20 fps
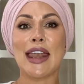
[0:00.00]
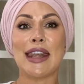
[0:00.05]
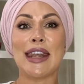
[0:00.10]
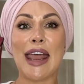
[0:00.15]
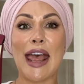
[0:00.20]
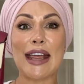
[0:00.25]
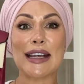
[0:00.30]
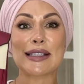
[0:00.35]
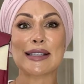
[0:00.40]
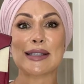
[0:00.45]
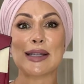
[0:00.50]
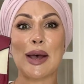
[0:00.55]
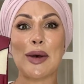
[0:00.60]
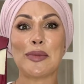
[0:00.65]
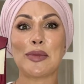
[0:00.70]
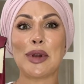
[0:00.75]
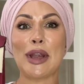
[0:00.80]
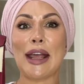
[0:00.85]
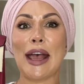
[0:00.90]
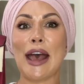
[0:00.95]
Next
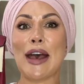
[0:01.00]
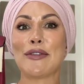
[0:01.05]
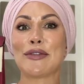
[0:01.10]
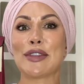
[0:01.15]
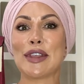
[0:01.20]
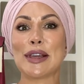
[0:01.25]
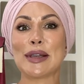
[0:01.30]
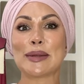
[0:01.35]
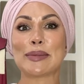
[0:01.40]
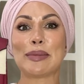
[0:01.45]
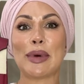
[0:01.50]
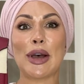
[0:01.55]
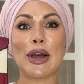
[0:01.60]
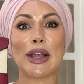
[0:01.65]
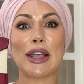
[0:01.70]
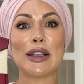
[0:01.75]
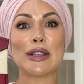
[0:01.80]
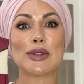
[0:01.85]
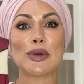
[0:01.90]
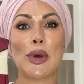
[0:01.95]
up, we have this
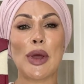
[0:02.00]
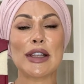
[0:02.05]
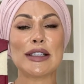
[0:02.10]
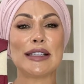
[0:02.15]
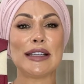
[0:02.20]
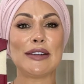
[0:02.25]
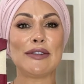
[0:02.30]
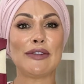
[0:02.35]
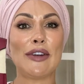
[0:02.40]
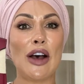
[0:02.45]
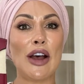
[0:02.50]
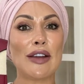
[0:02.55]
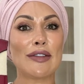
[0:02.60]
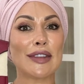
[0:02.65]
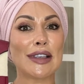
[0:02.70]
Birkin 25.